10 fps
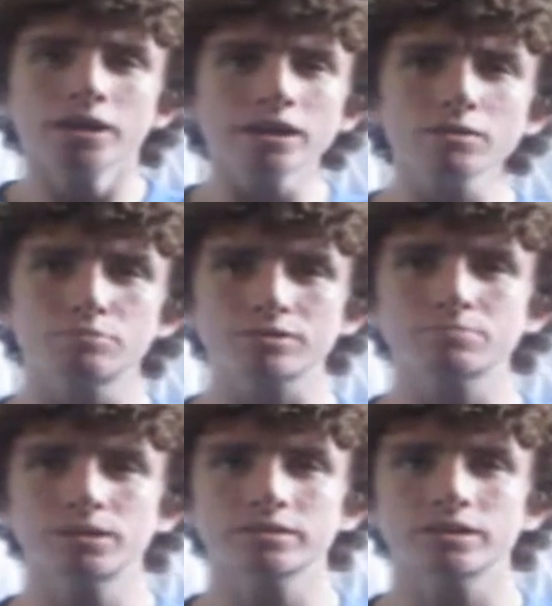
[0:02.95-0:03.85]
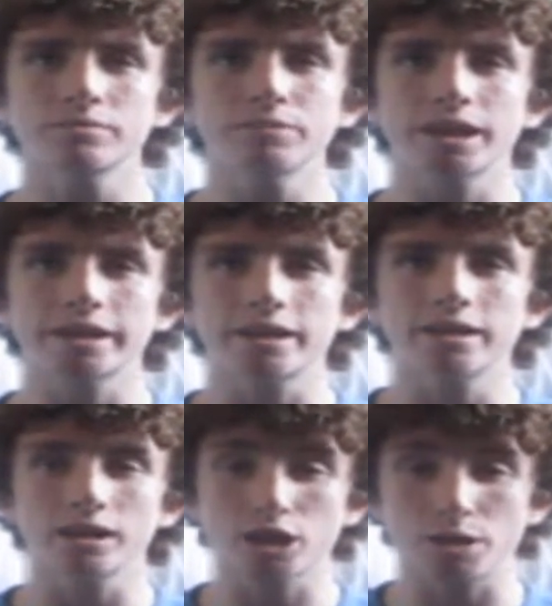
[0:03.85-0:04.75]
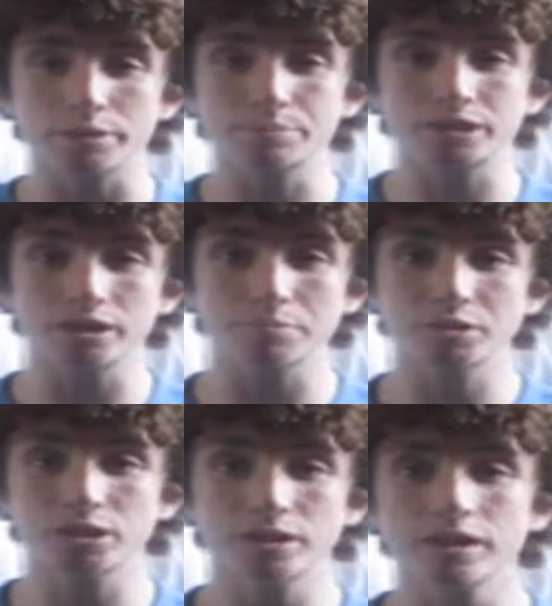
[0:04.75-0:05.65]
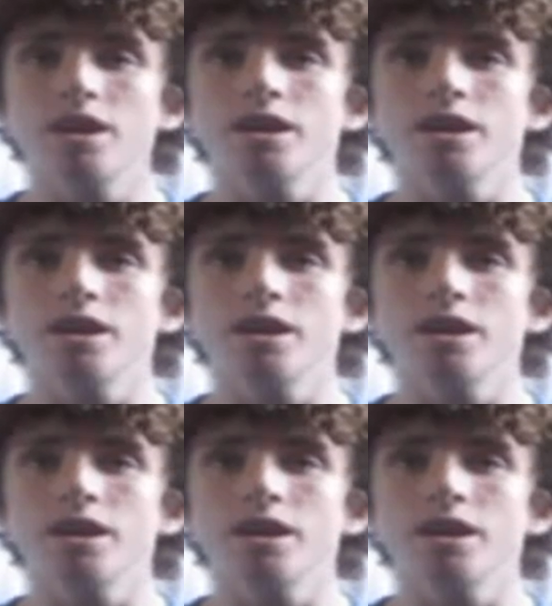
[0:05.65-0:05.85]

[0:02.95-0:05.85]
Not a book smart nerd, but like a, a comic book type nerd.